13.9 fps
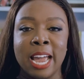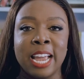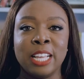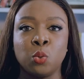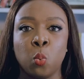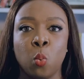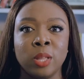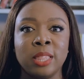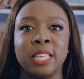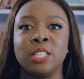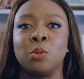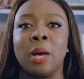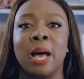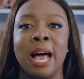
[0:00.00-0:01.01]
It's one thing
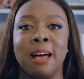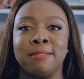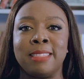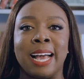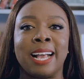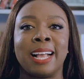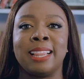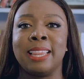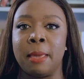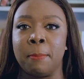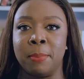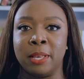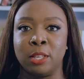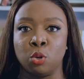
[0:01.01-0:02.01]
to have that clear
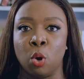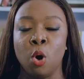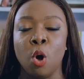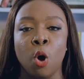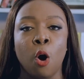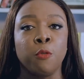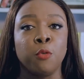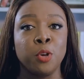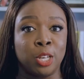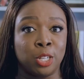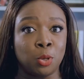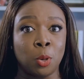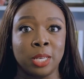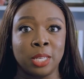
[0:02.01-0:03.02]
picture of who you're
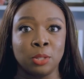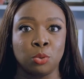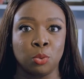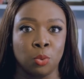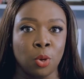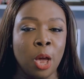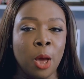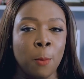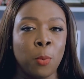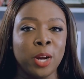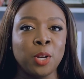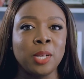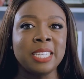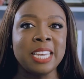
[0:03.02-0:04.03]
talking to, but
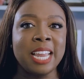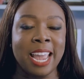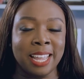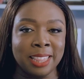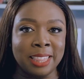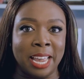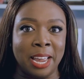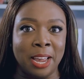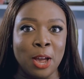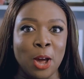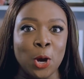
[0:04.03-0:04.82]
it doesn't end there.